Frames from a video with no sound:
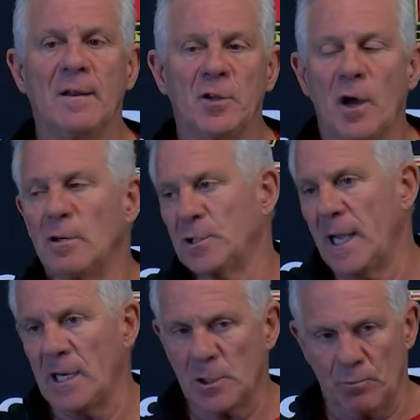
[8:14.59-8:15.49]
you
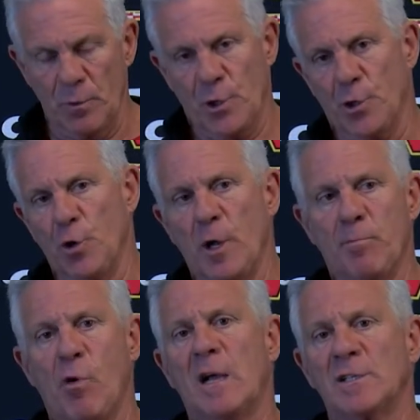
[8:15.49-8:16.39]
understand this
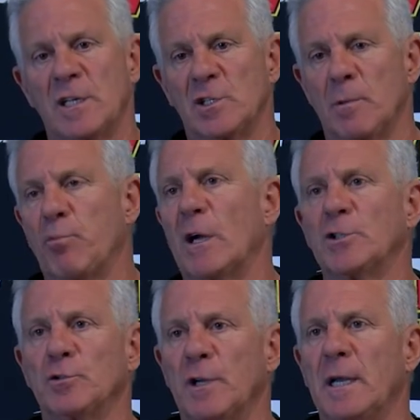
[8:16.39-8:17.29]
recruiting process, the
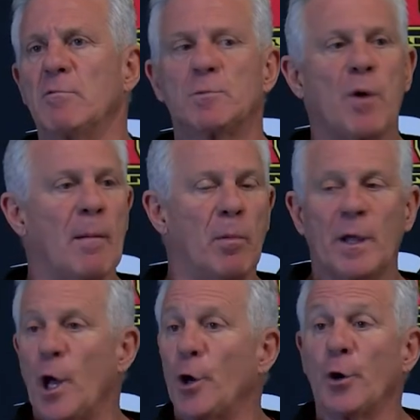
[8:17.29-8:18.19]
pressure that he was
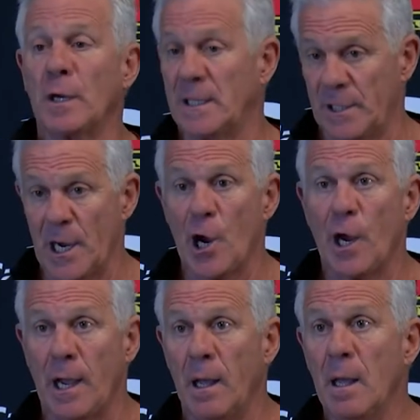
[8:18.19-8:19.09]
probably under in this
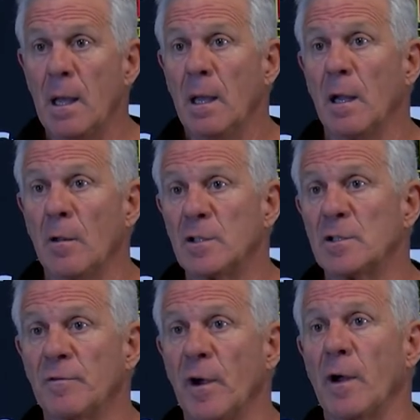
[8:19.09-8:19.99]
area.
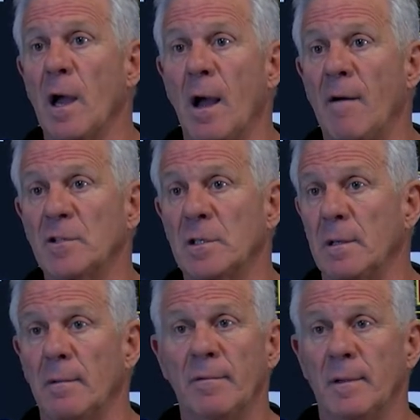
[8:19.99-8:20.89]
This is very obviously
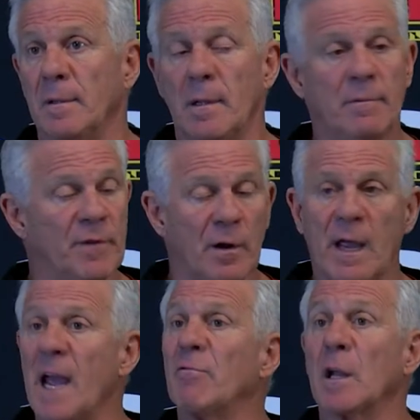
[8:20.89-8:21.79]
a very
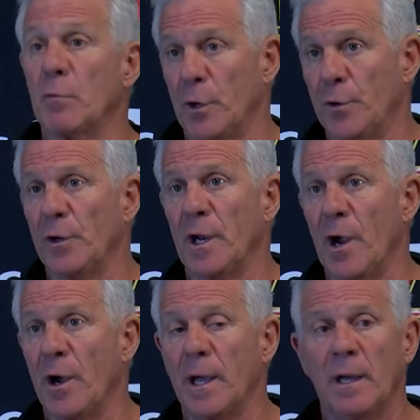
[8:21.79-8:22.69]
heavily recruited
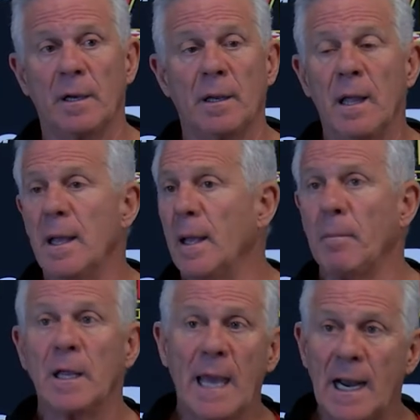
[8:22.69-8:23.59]
area, and I
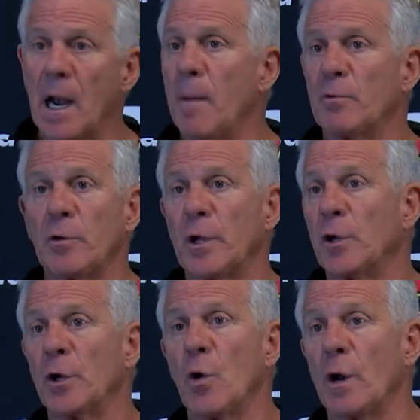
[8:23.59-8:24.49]
mean, he had an opportunity;
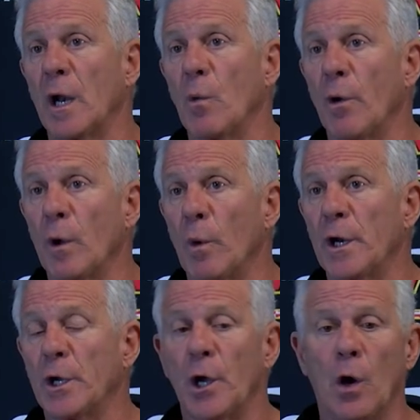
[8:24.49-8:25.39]
could have gone anywhere he
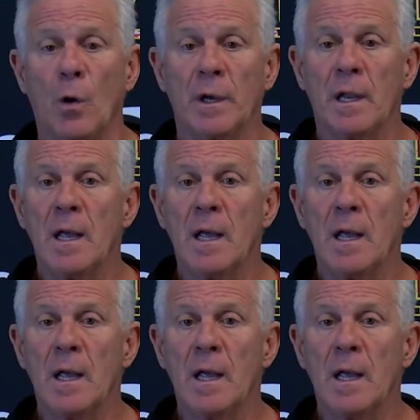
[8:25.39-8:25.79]
wanted to go, and